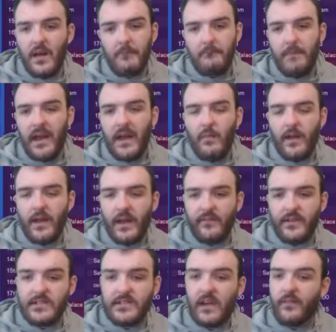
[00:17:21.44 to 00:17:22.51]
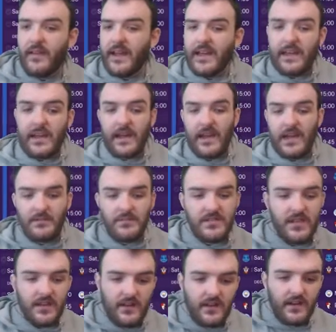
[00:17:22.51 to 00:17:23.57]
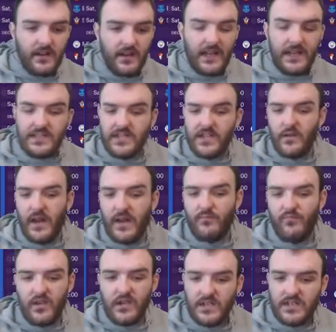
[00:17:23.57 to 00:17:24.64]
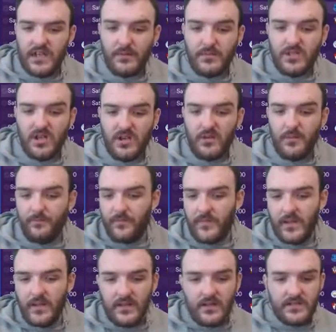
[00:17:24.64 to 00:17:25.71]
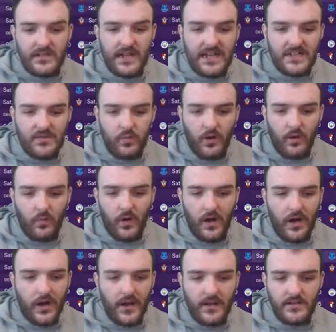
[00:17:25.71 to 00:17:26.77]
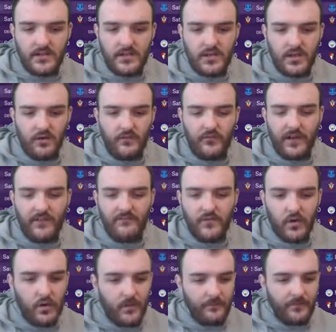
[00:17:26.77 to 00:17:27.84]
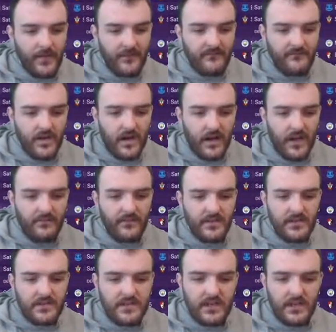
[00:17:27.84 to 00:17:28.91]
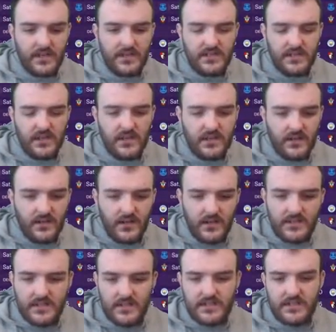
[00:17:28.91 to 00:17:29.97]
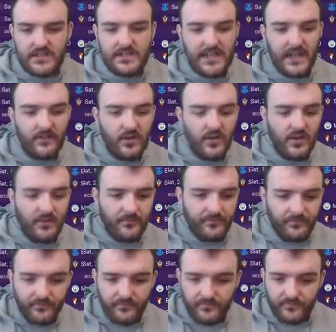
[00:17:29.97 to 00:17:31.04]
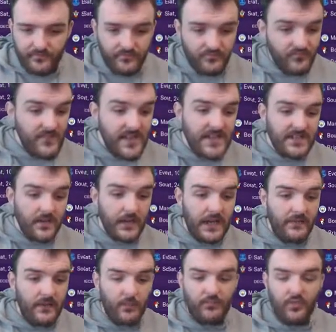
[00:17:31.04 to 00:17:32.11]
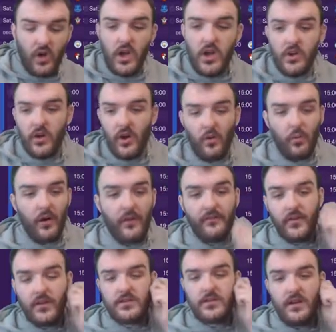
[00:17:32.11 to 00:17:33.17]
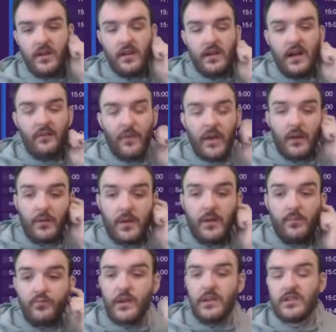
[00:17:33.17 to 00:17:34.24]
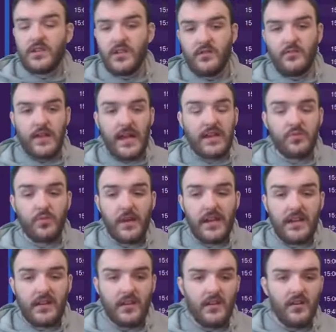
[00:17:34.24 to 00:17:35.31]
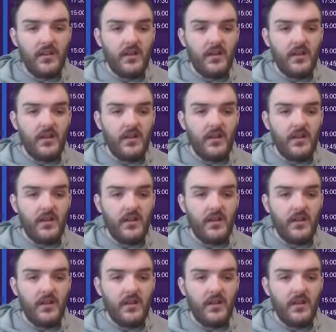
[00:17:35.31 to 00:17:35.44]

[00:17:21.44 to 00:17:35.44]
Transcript: Maybe another 7-8 games. Let's see what that brings us up to. So that's what? 1, 2, 3, 4, 5, 6, 7. Yeah, so either Brighton or Watford, I think I'm going to bring to you next week.